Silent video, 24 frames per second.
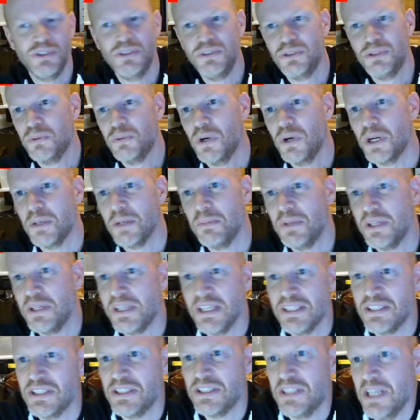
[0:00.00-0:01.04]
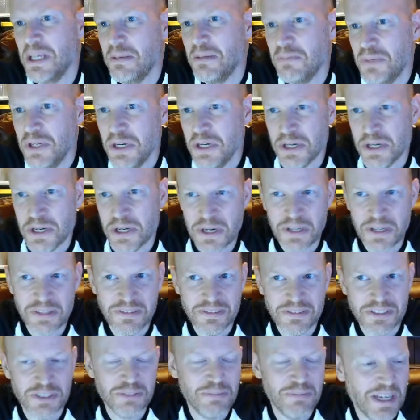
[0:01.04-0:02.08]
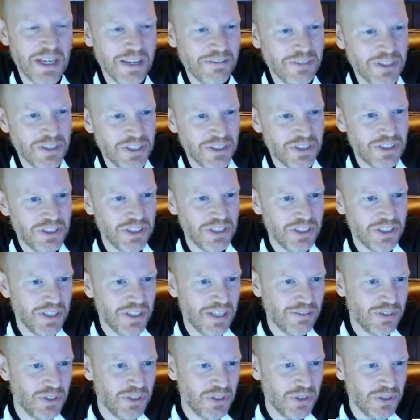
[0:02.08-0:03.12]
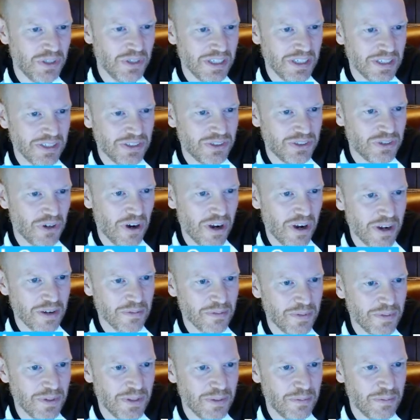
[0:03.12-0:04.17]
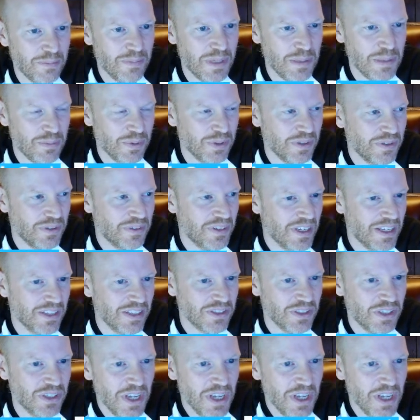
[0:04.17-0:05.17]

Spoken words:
You're welcome to guess the same year. I just make up the decision, have to do like a drawing for the people that guess it.